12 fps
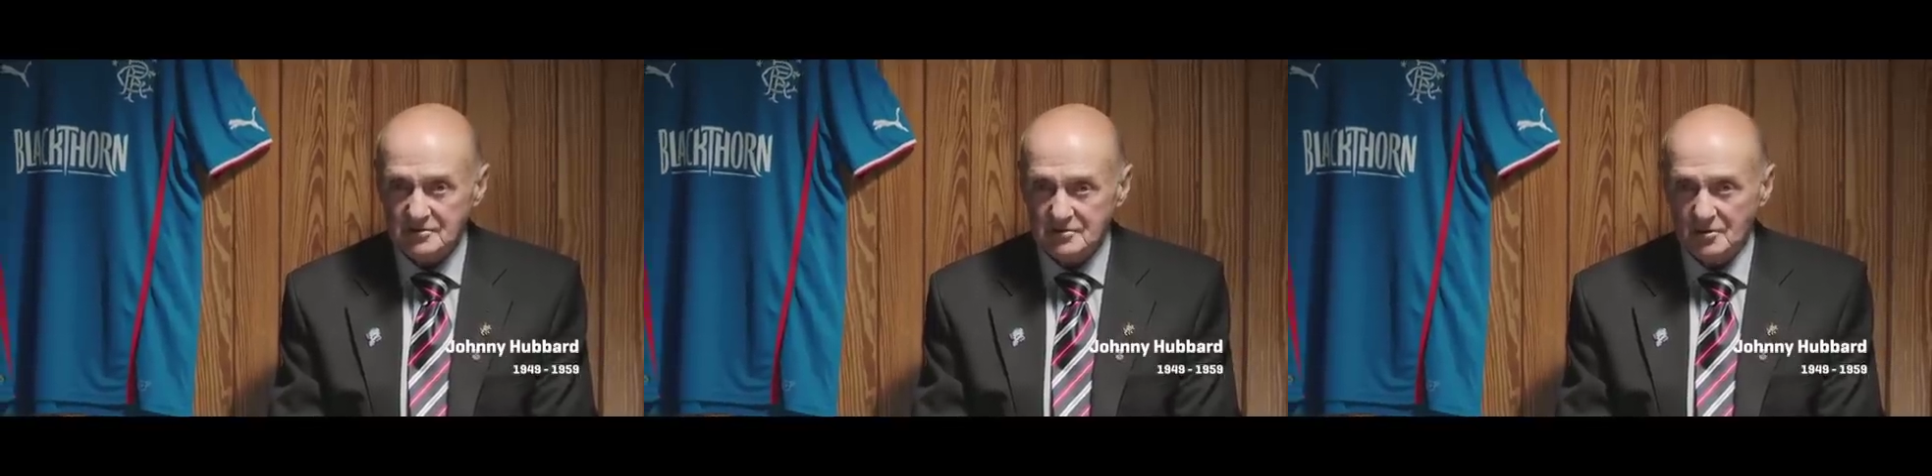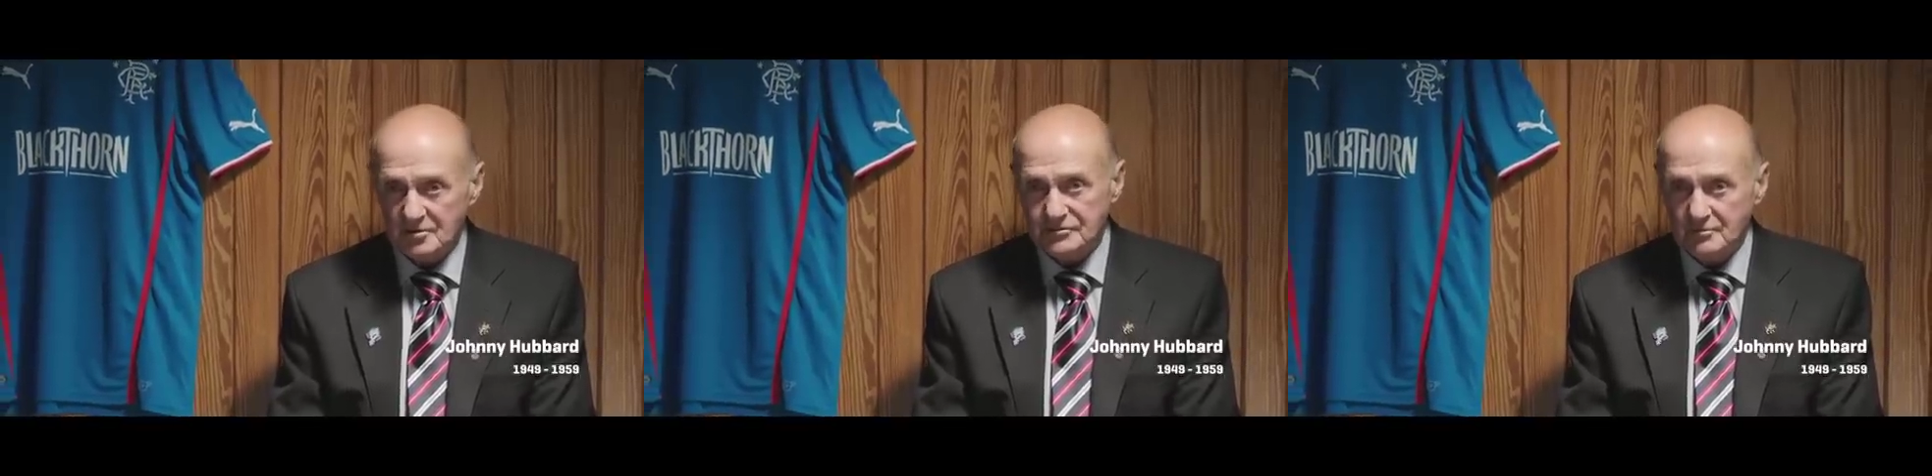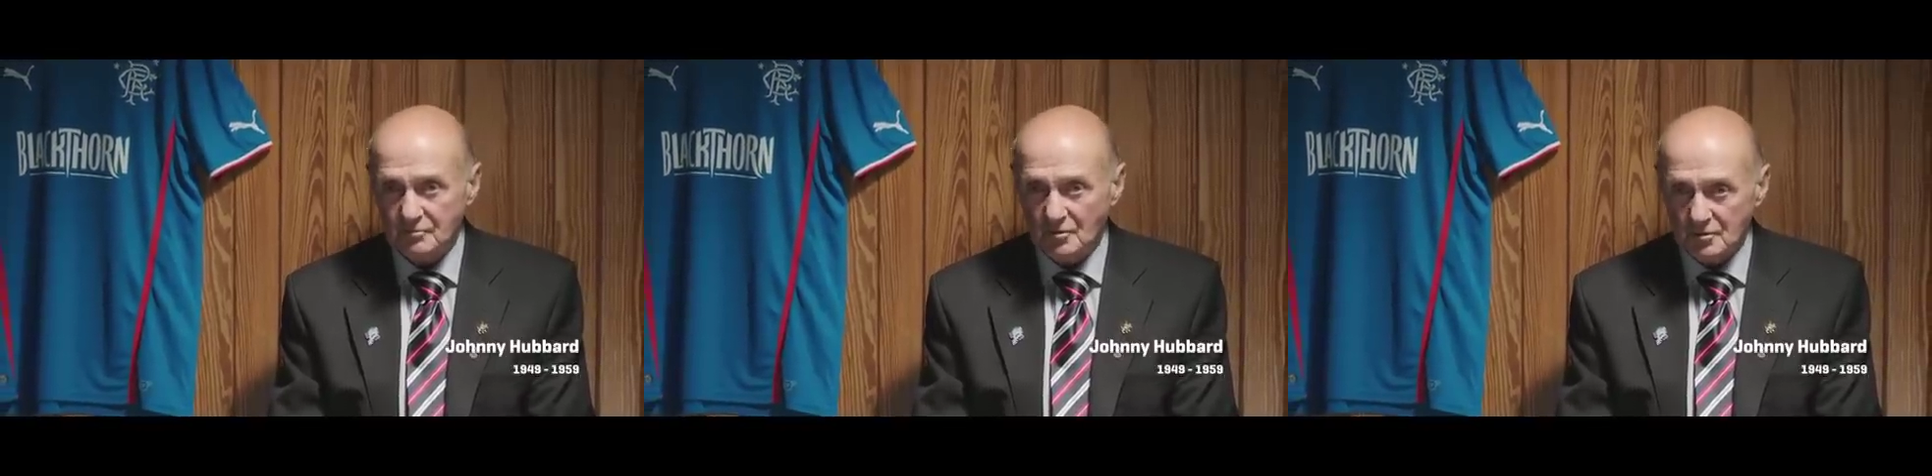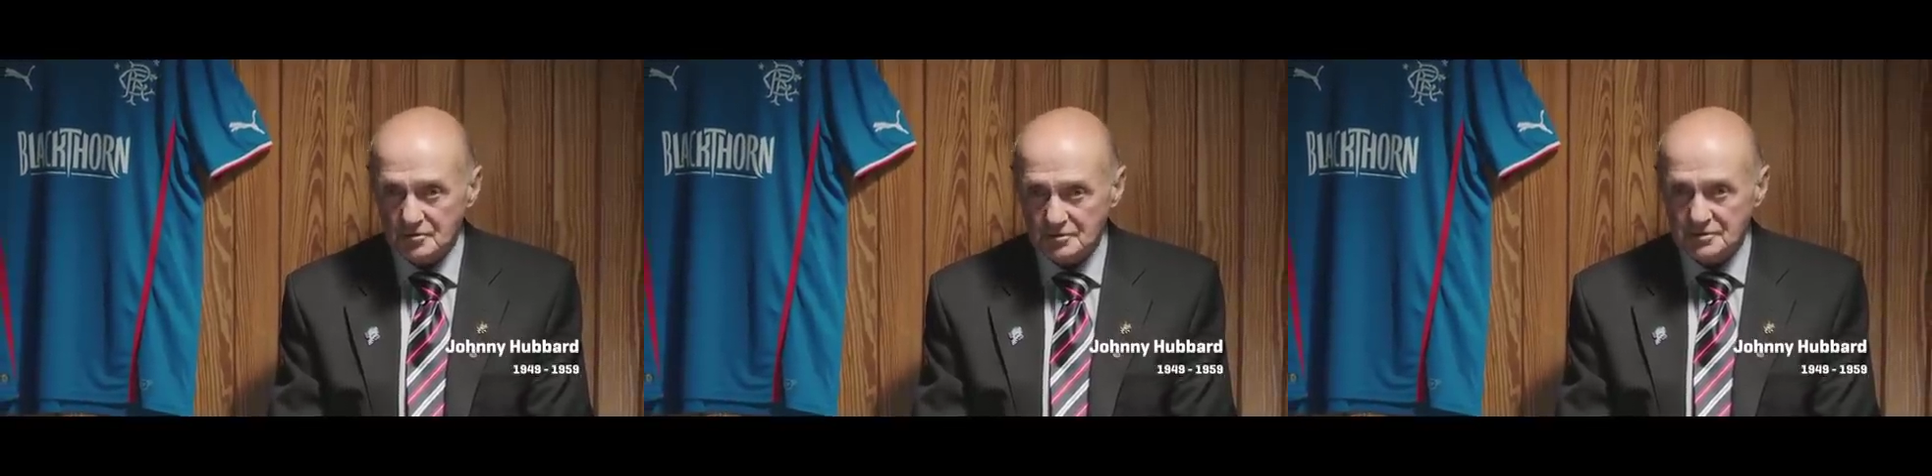got the
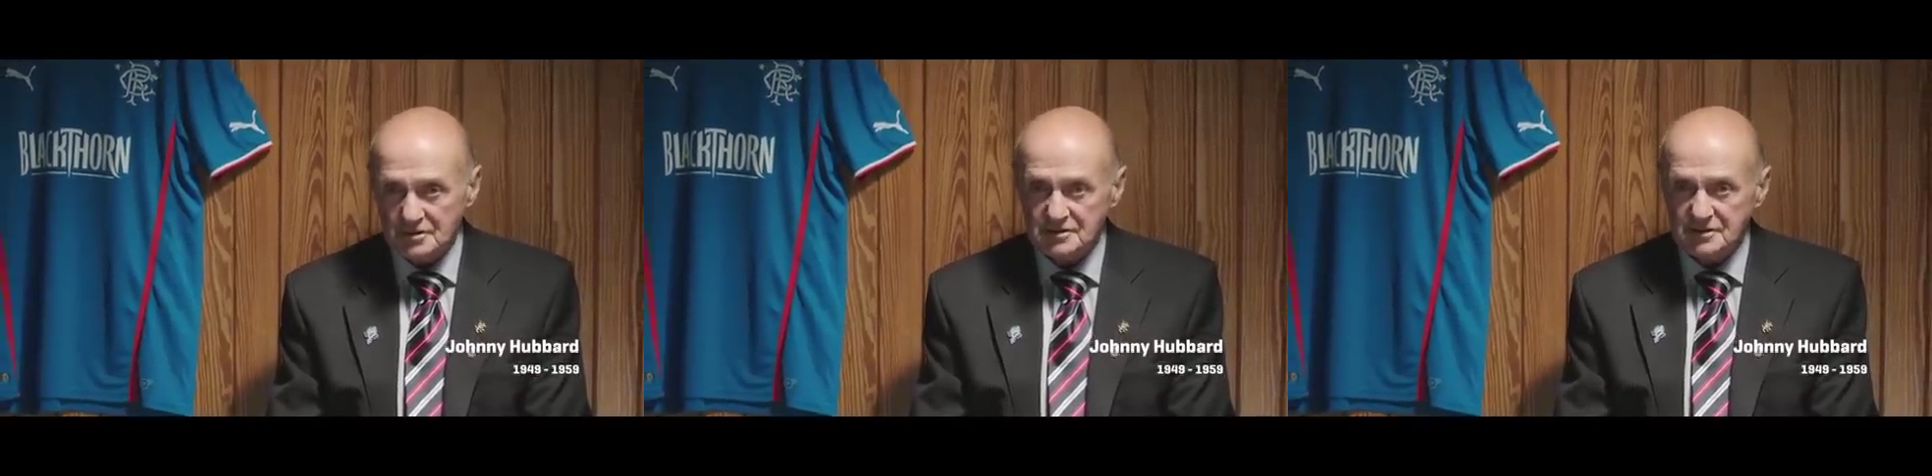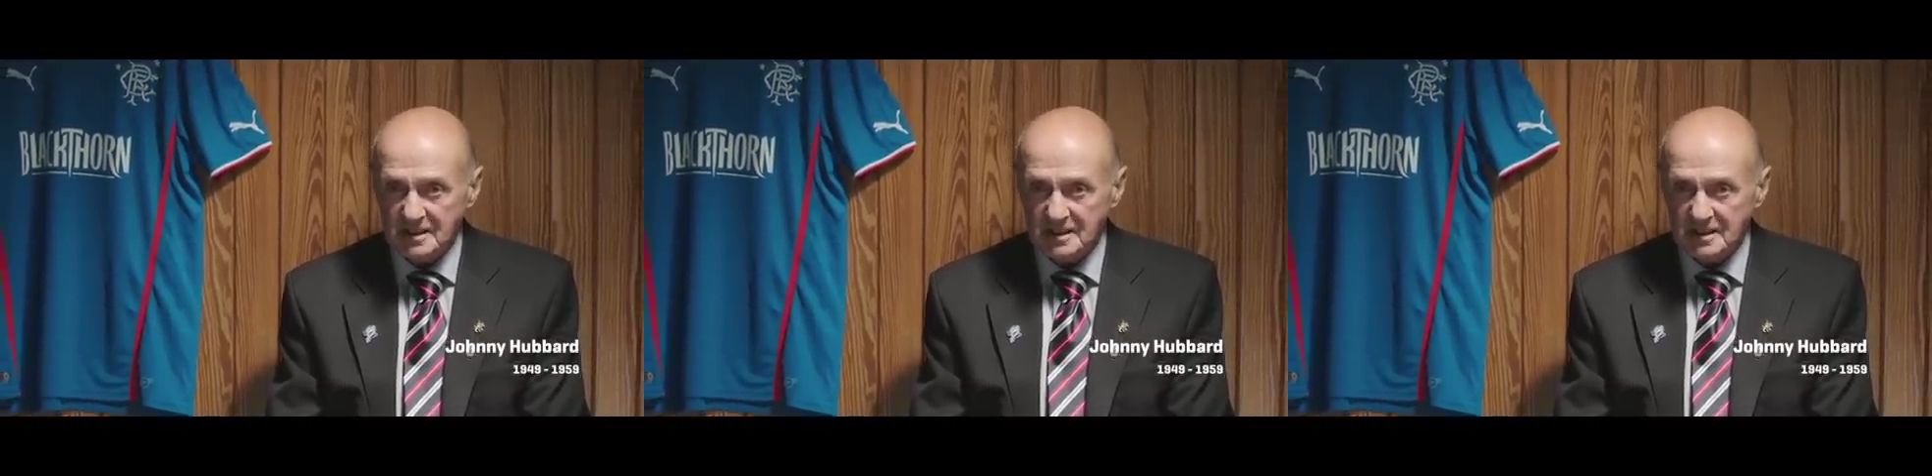ball just